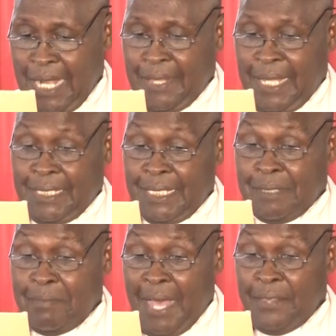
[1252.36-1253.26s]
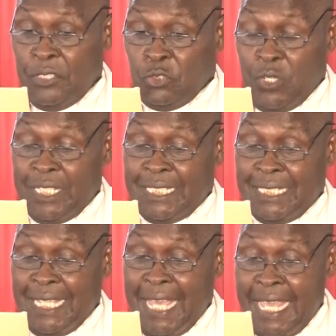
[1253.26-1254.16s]
And that is Matthew
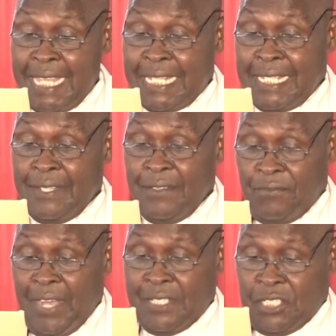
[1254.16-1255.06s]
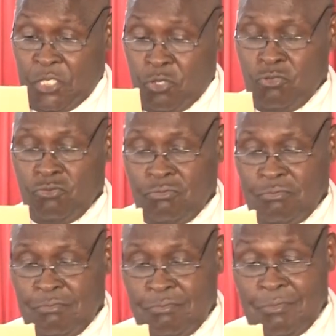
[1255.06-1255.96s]
28, verse 2.
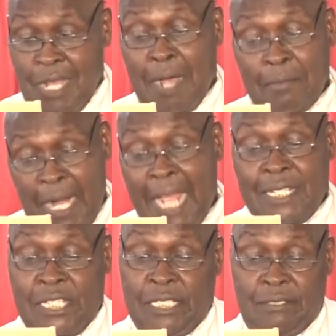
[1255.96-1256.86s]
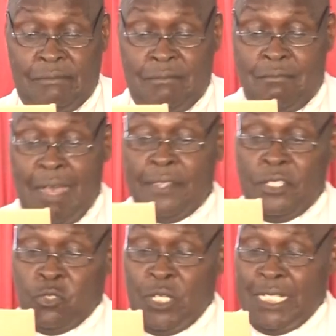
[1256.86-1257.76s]
I'm rushing.
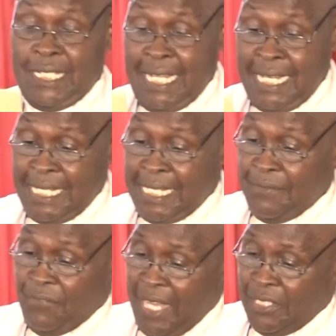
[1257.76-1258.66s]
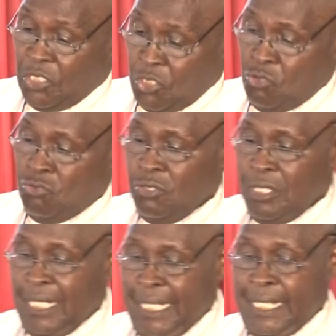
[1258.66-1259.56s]
Matthew 28, verse 2,
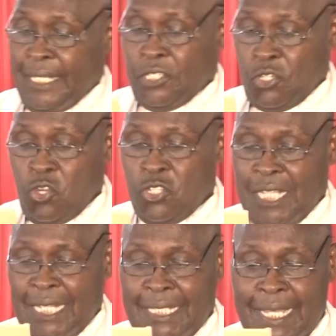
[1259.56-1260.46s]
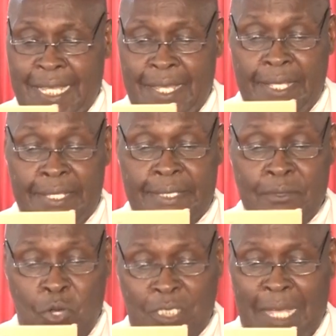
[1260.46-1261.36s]
it shows that
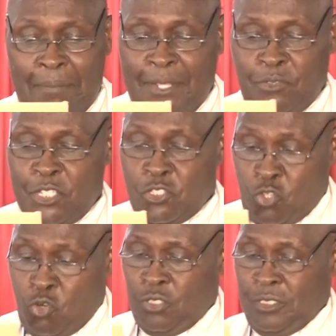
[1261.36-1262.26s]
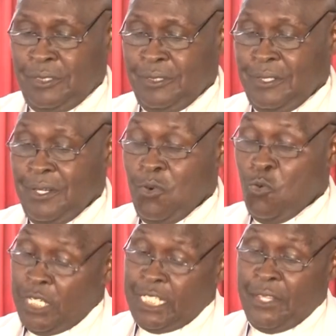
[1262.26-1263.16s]
what happened to the stone,
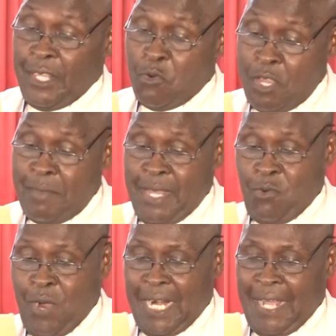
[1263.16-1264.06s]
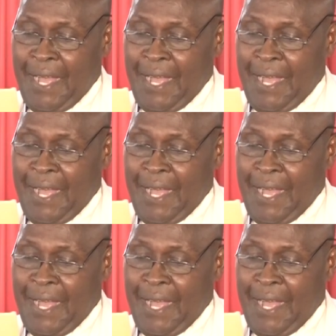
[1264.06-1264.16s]
which the women were